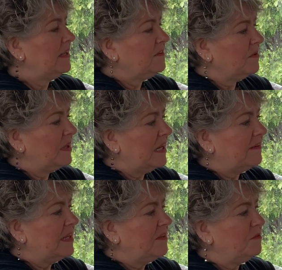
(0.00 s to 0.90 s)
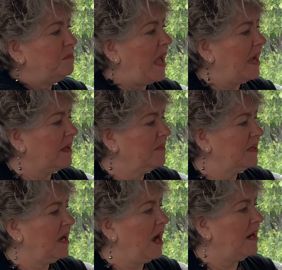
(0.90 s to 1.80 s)
So here he is back in the
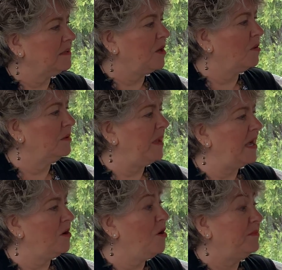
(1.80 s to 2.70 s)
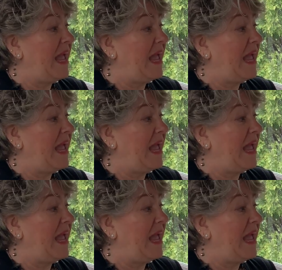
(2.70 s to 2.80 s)
cart going back home.